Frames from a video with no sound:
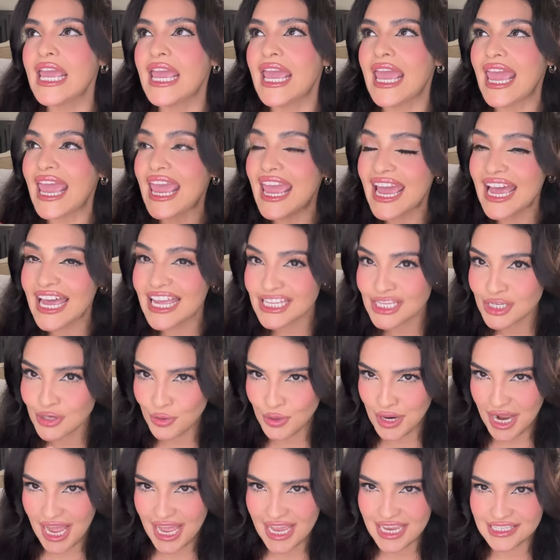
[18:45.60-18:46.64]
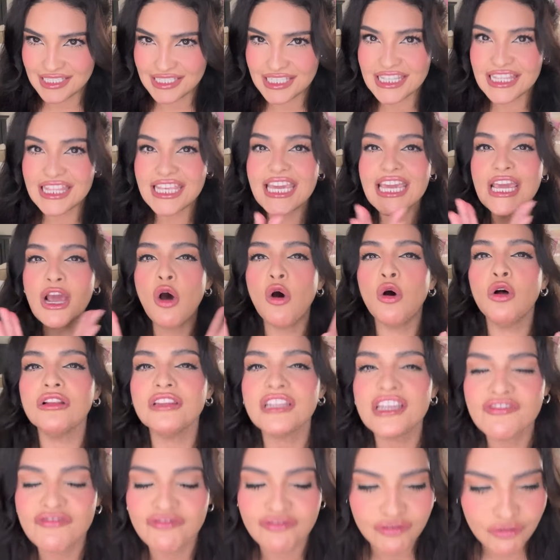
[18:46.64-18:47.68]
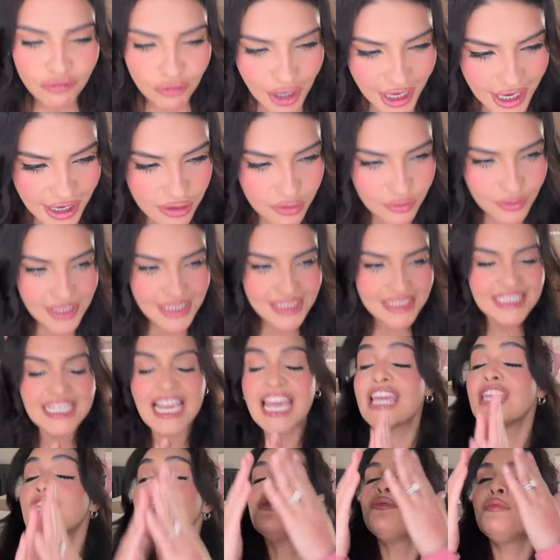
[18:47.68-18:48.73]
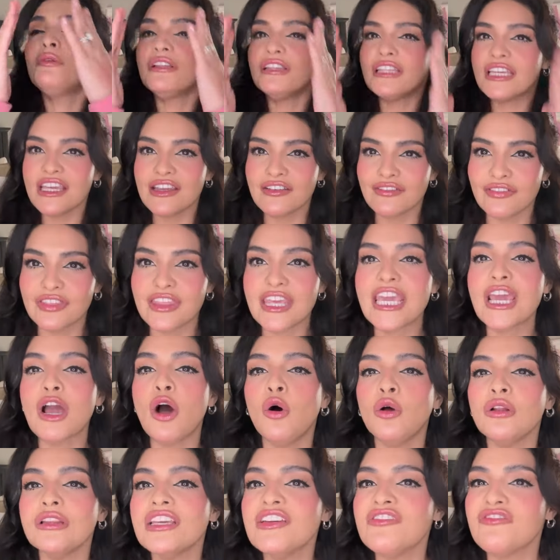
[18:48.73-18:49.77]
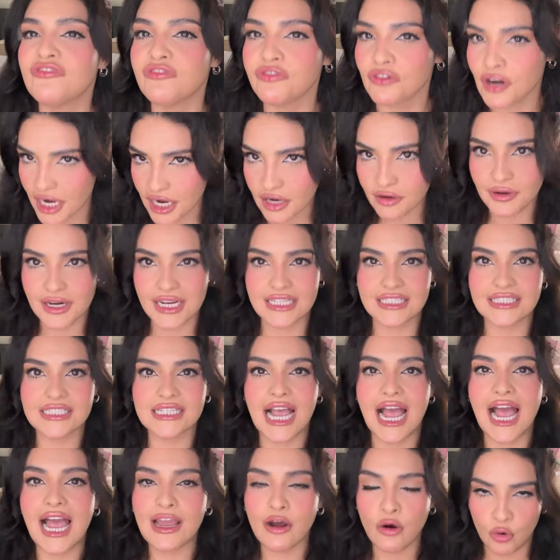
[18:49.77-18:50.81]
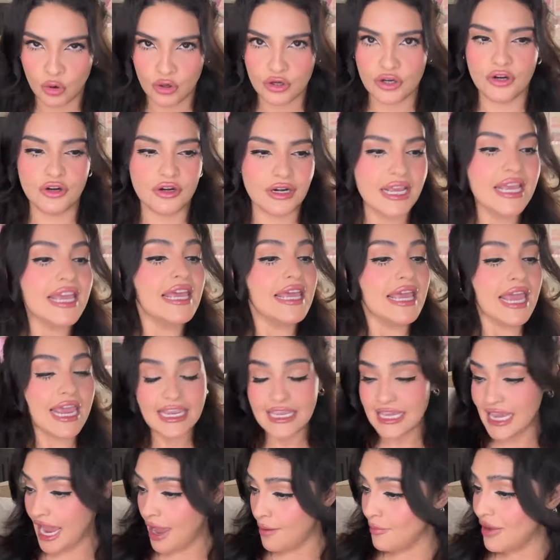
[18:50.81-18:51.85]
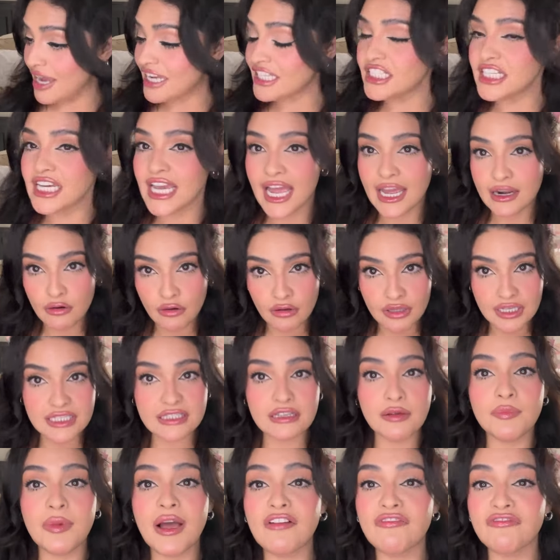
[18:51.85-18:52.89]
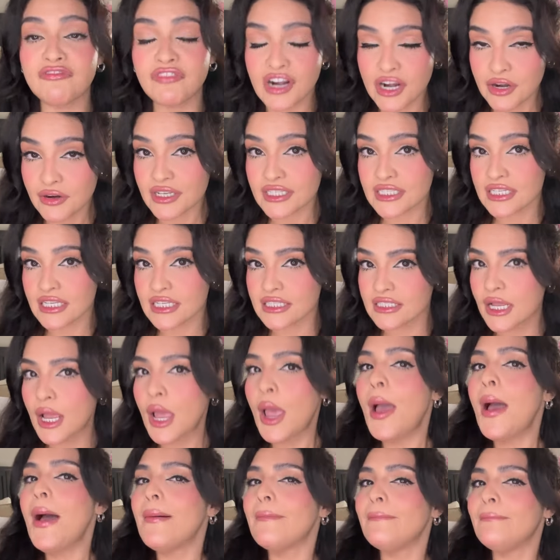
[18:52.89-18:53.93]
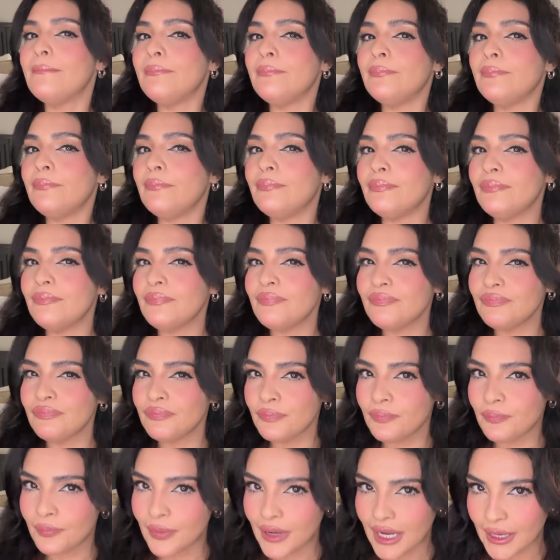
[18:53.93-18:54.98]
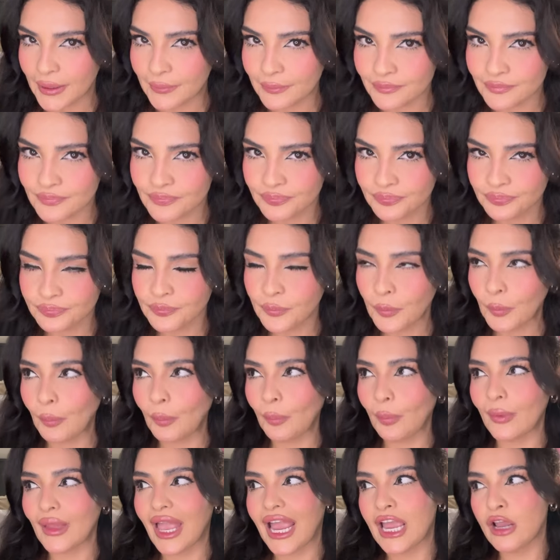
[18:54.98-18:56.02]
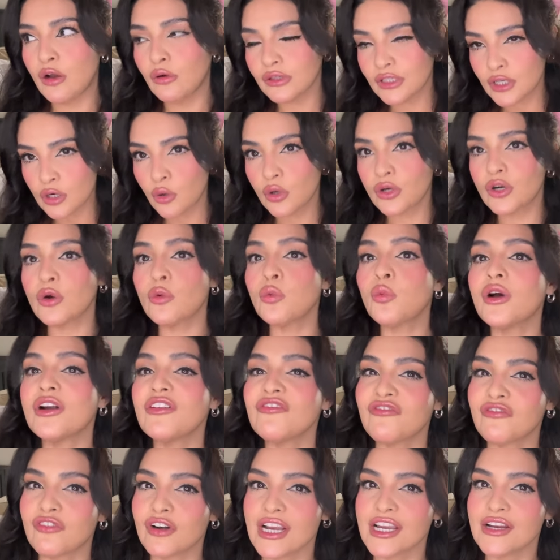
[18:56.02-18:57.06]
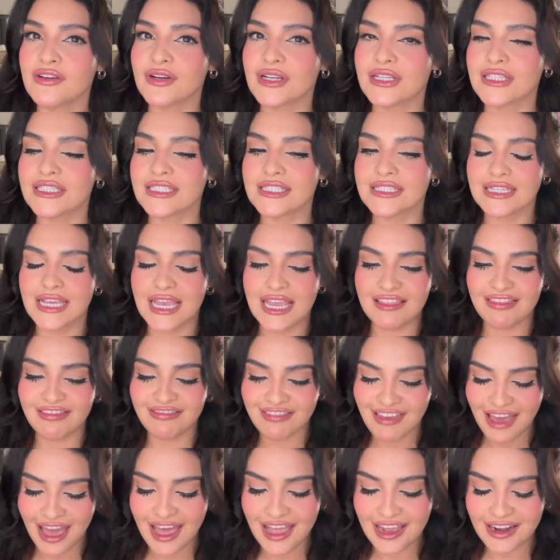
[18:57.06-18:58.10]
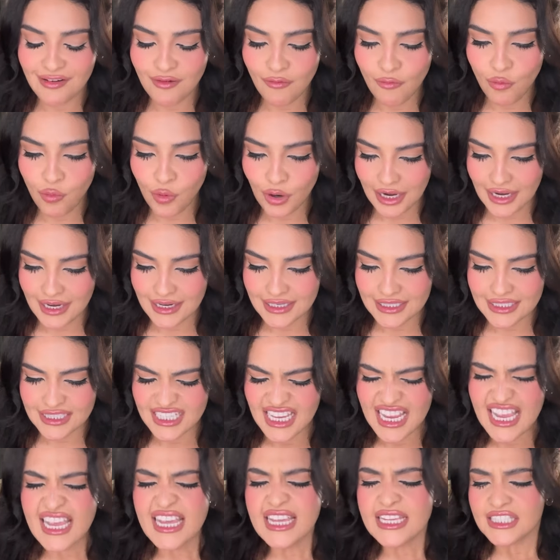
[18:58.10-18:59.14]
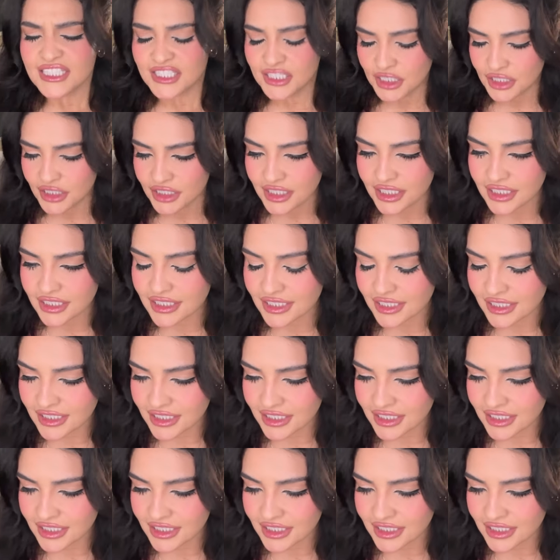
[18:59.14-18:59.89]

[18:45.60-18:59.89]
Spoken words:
And you guys, the only fragrance, can you believe the only fragrance I ordered? And yeah, my channel is about fragrances, but I only ordered one fragrance, and that was ching, ching, ching,